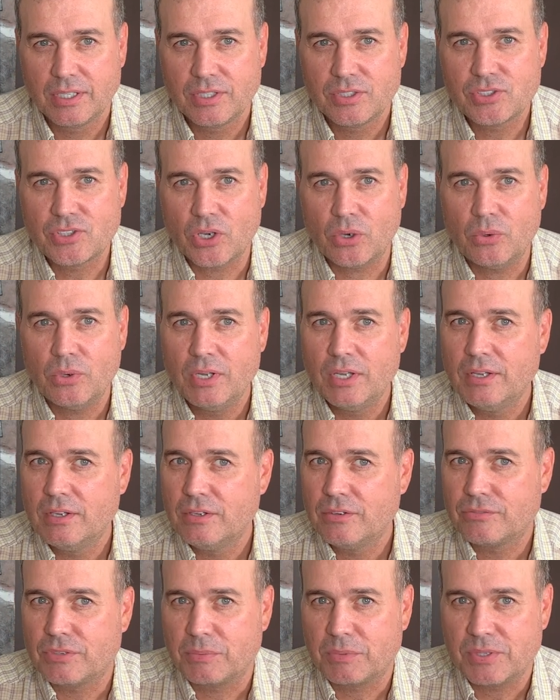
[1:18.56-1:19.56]
So,
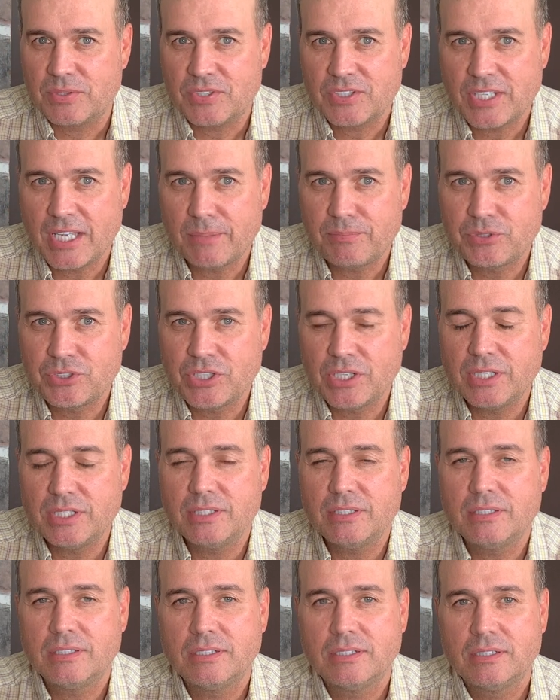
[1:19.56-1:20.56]
from
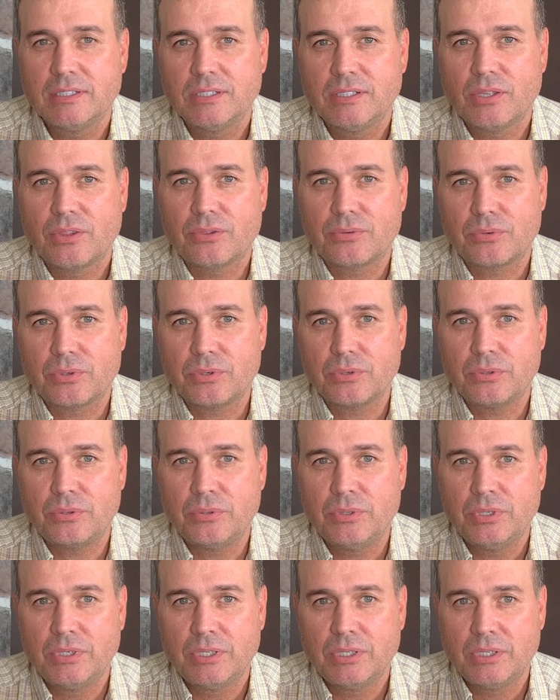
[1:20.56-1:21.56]
conception
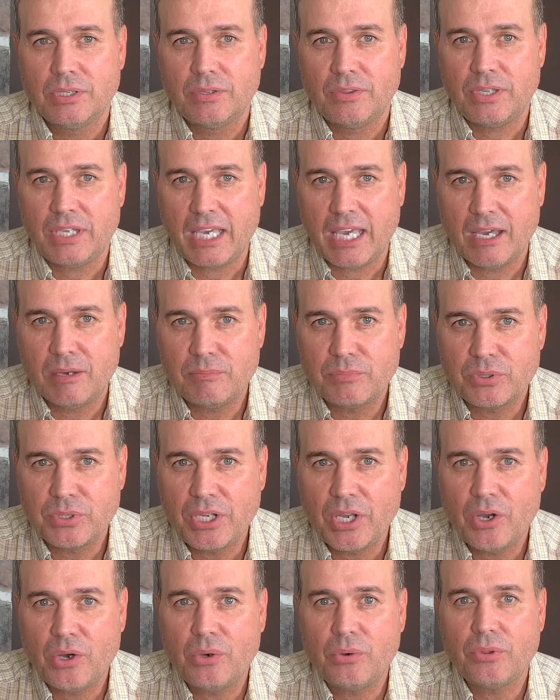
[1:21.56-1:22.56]
through the
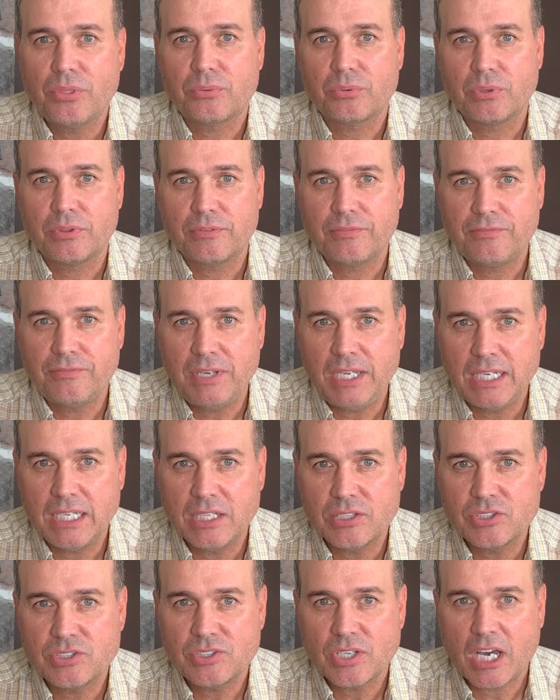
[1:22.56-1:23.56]
embryo, through the
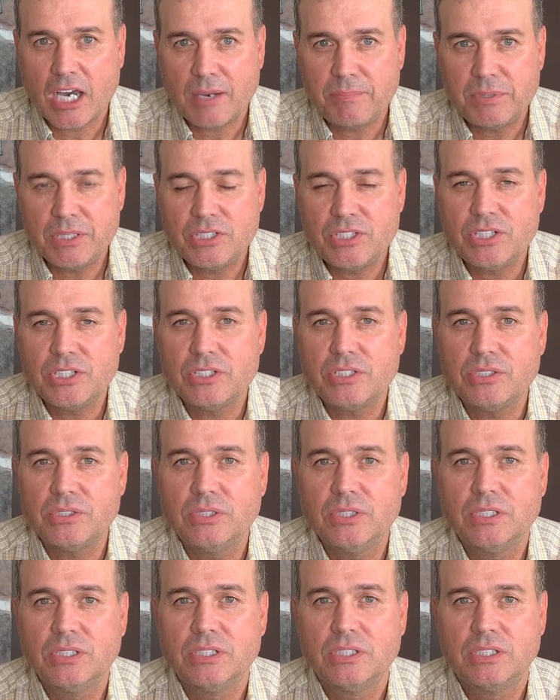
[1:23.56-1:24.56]
fetus, up
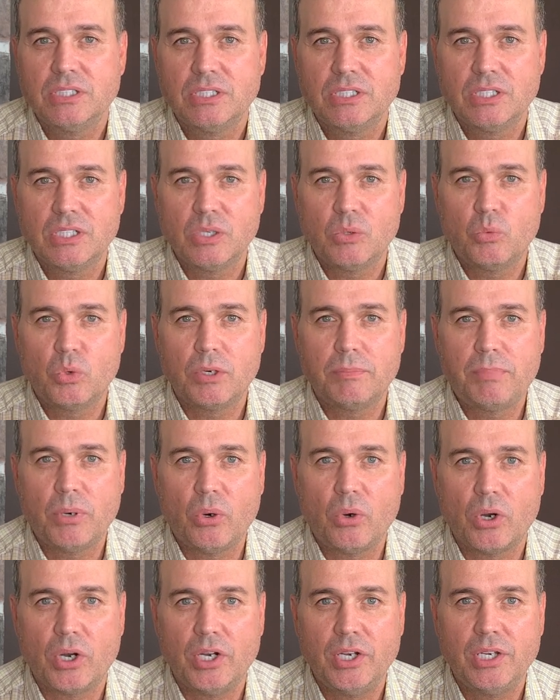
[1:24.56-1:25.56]
until we're
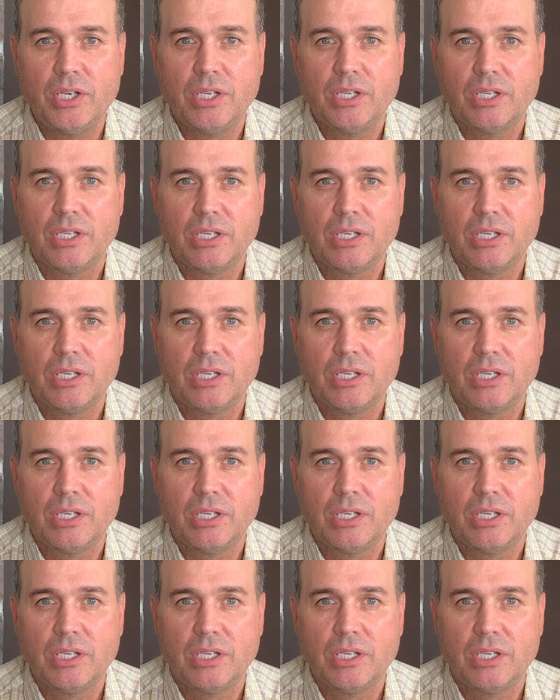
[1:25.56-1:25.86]
born,